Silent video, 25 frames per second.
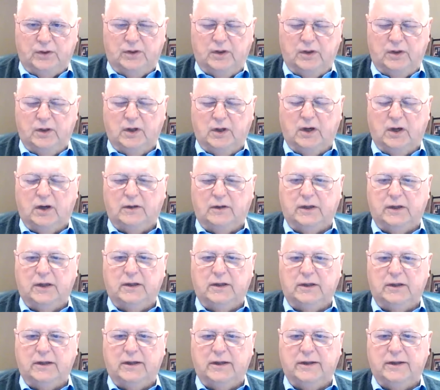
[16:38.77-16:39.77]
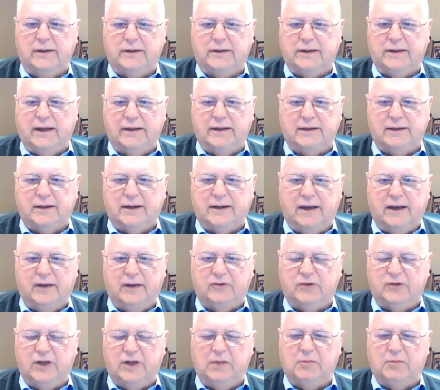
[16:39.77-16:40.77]
Uh, they, you didn't take the
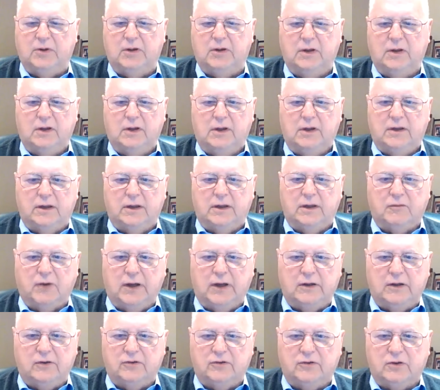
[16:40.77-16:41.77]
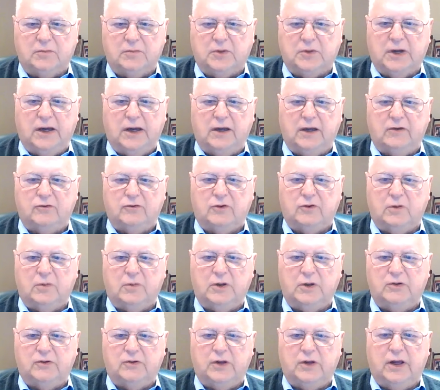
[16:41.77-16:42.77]
guy's name and and write to some guy in Germany
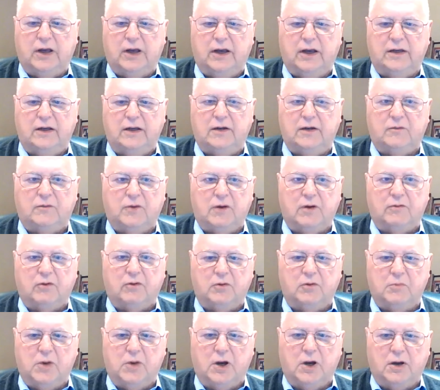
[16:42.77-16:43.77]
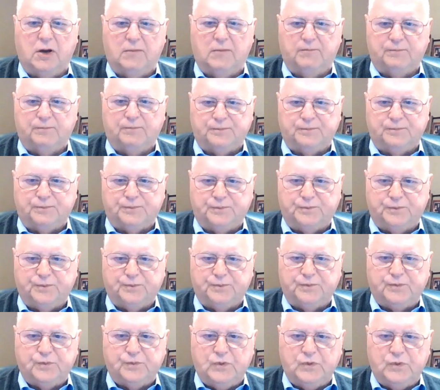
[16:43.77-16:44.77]
and say, hey, I need a railroad mug
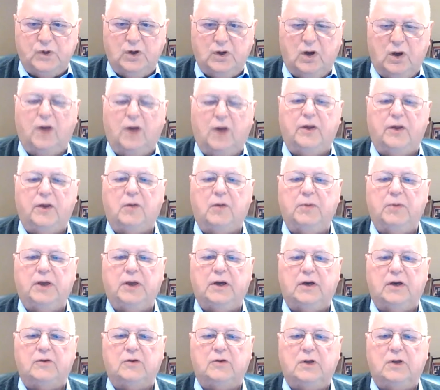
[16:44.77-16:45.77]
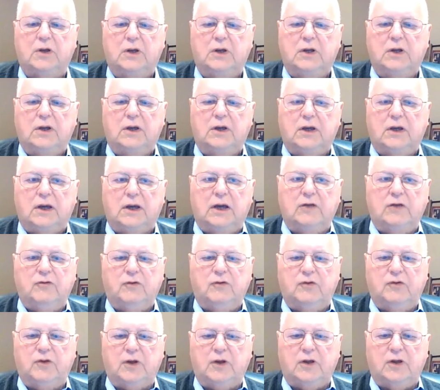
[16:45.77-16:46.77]
on there, because
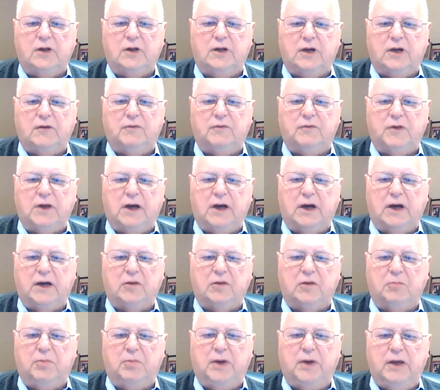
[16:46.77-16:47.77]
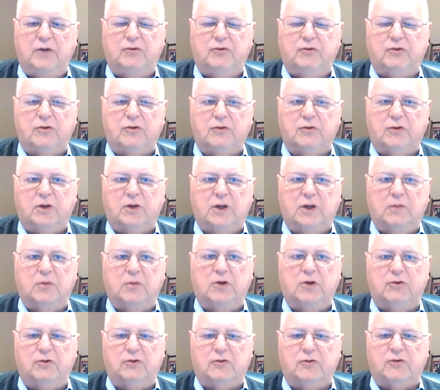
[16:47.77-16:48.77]
interestingly enough, the occupation
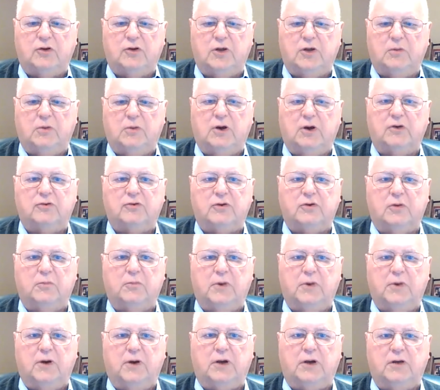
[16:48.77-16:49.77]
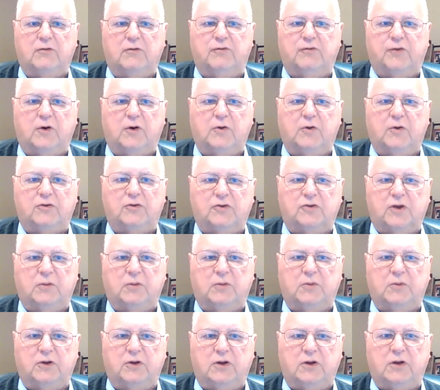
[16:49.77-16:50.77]
images on the mugs are American focused. I
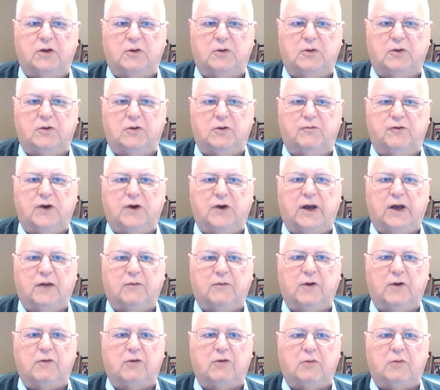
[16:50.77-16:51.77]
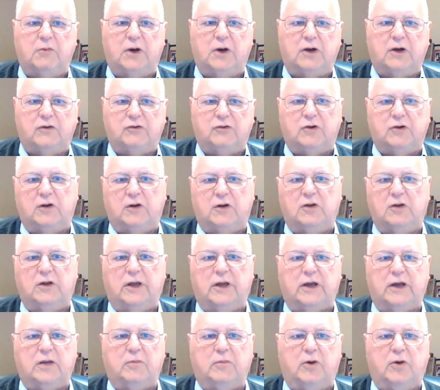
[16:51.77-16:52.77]
mean, you know, if you got a railroad mug, it's going to look
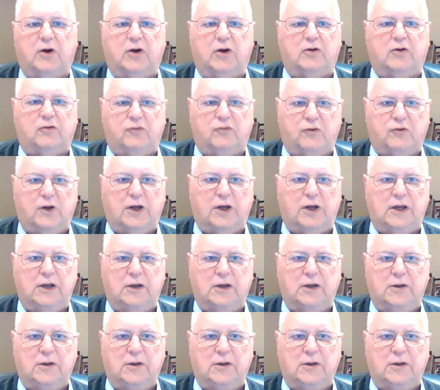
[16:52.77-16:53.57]
like an American train.